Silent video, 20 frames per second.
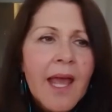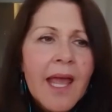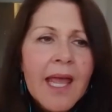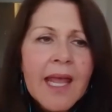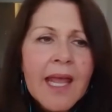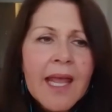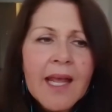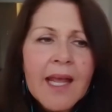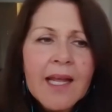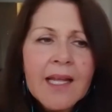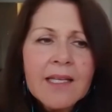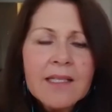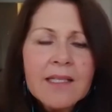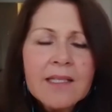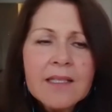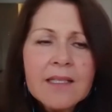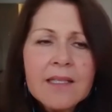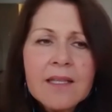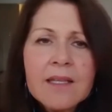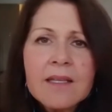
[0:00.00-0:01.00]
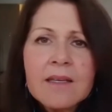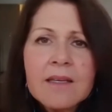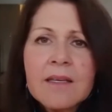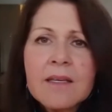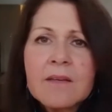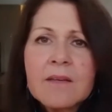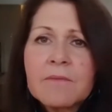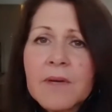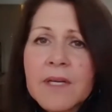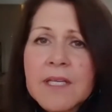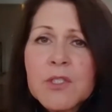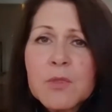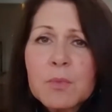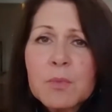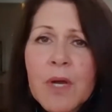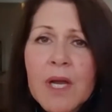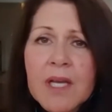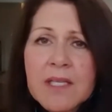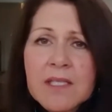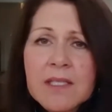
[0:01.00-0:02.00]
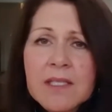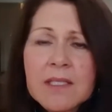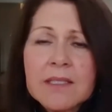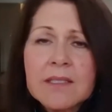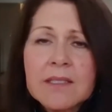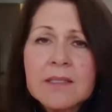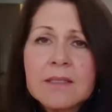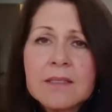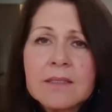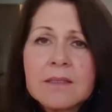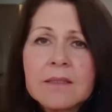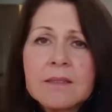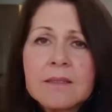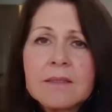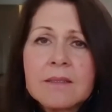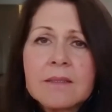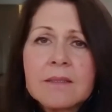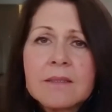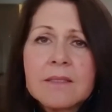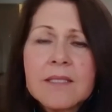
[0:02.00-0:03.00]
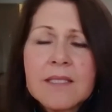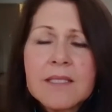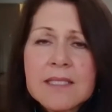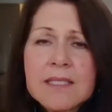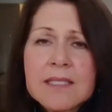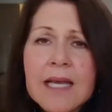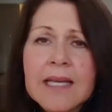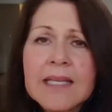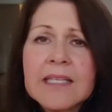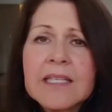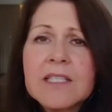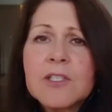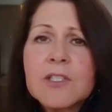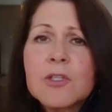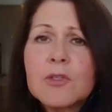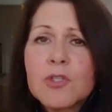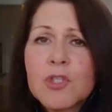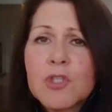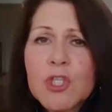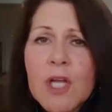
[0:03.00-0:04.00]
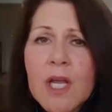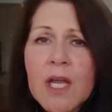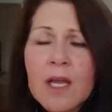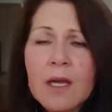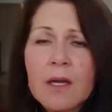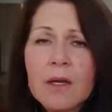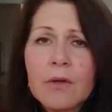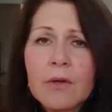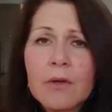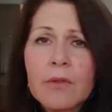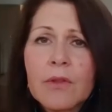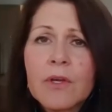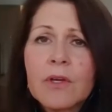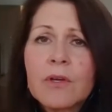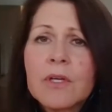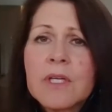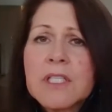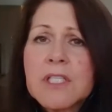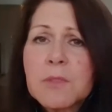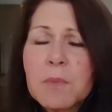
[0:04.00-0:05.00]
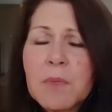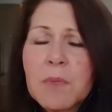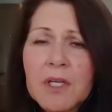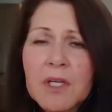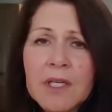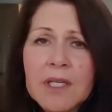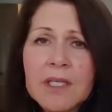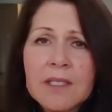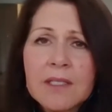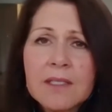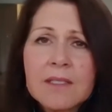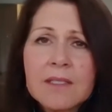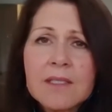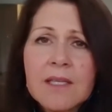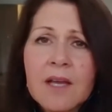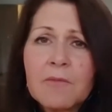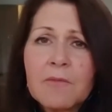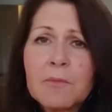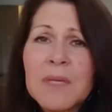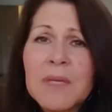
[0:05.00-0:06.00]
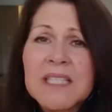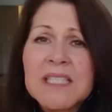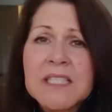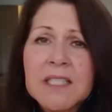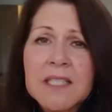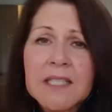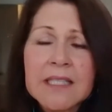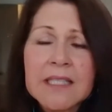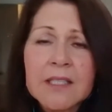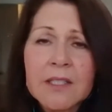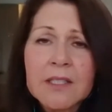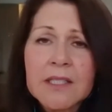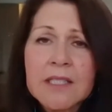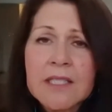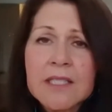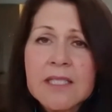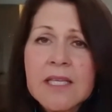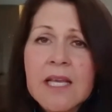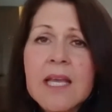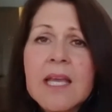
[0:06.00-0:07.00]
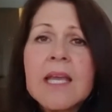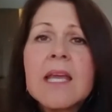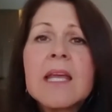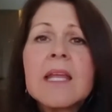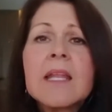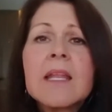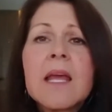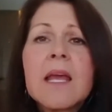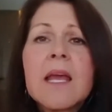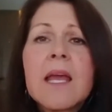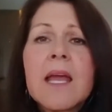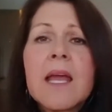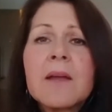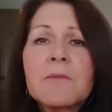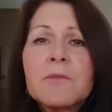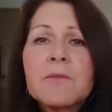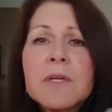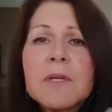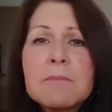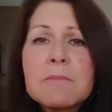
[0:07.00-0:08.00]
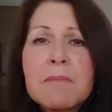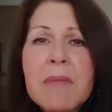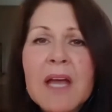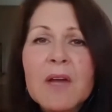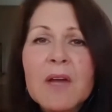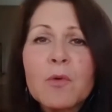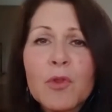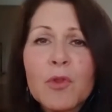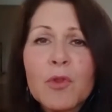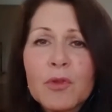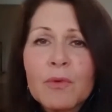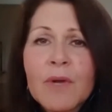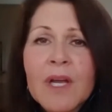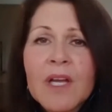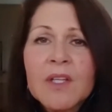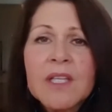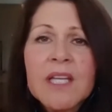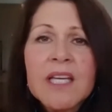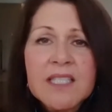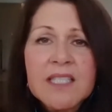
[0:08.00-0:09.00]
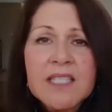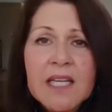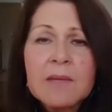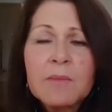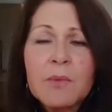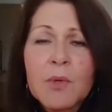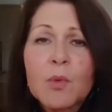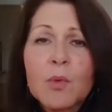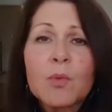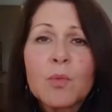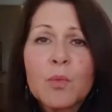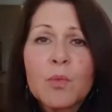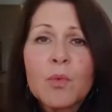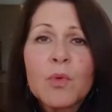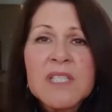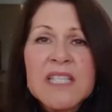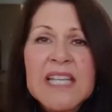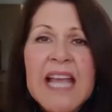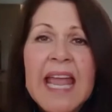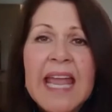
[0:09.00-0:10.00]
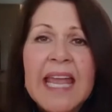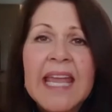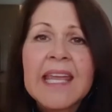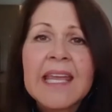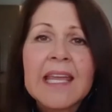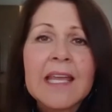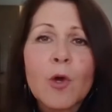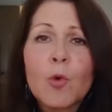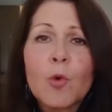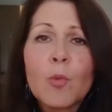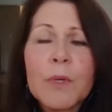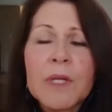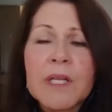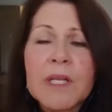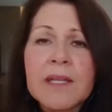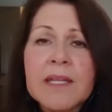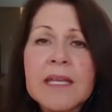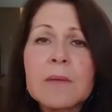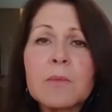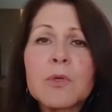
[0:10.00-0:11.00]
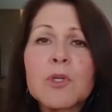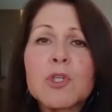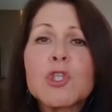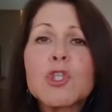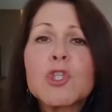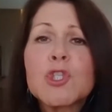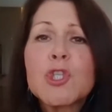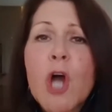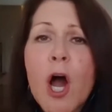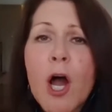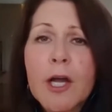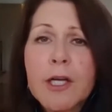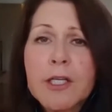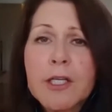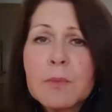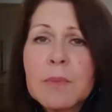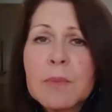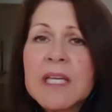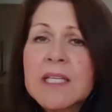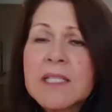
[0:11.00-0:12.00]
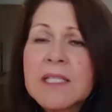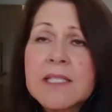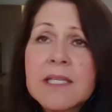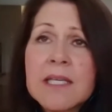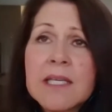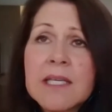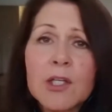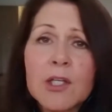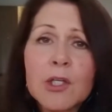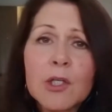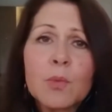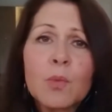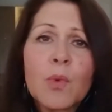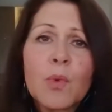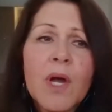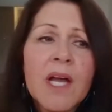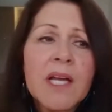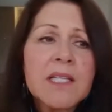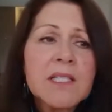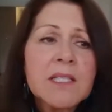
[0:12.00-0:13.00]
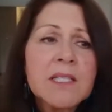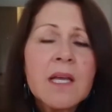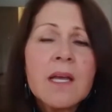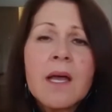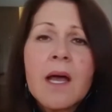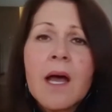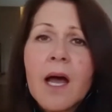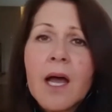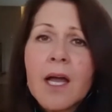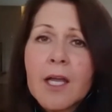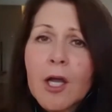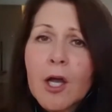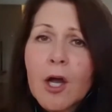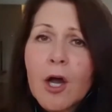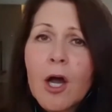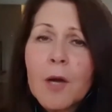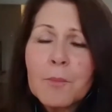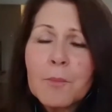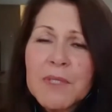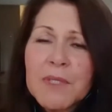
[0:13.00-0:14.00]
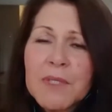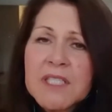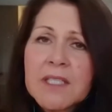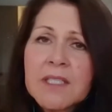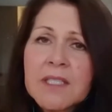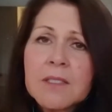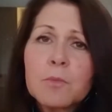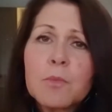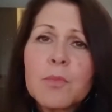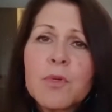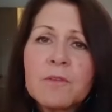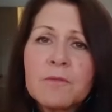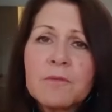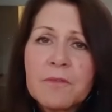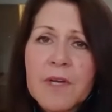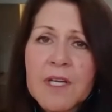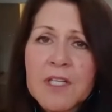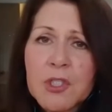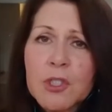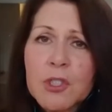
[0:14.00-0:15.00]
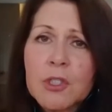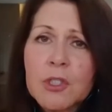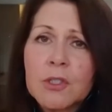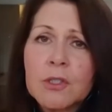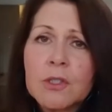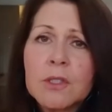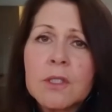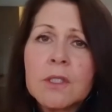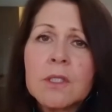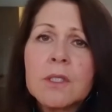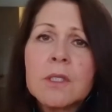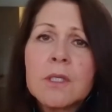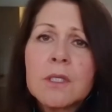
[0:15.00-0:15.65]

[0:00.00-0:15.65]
And the vice president decided to share their experience of mental illness. Every mouth around that table was hanging open. They were shocked because here was a competent professional